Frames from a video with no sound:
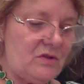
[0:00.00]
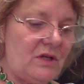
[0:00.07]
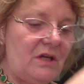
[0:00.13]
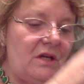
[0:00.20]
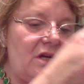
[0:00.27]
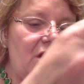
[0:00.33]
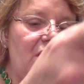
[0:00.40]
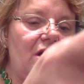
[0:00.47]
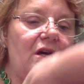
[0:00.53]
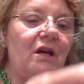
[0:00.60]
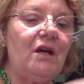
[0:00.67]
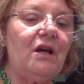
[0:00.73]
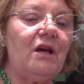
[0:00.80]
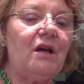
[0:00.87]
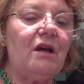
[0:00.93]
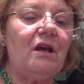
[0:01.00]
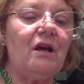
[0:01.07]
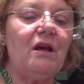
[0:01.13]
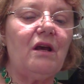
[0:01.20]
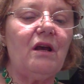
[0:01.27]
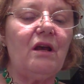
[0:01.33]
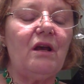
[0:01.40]

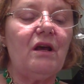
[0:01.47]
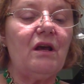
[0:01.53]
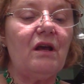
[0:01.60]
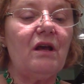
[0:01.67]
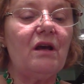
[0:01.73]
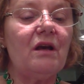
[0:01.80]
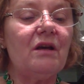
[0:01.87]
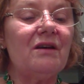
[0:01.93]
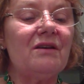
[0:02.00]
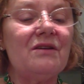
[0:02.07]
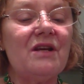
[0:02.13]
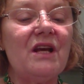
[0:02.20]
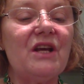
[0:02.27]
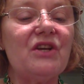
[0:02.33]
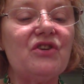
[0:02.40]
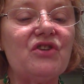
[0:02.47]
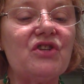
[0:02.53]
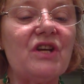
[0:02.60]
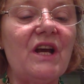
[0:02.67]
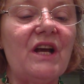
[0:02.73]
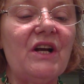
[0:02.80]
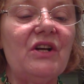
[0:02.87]
Okay, and a
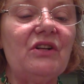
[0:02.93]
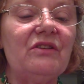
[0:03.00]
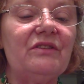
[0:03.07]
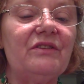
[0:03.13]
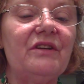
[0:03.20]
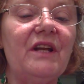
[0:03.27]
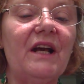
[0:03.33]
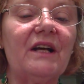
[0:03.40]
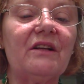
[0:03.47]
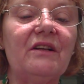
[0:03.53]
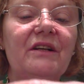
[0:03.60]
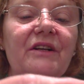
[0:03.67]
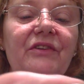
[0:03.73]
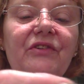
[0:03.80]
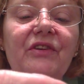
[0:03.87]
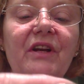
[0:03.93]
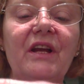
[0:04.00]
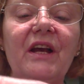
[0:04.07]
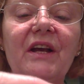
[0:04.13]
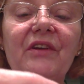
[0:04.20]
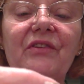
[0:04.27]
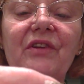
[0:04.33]
shell necklace. It
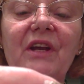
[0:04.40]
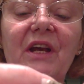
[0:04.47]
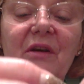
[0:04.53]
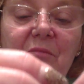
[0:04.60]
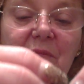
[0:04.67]
has a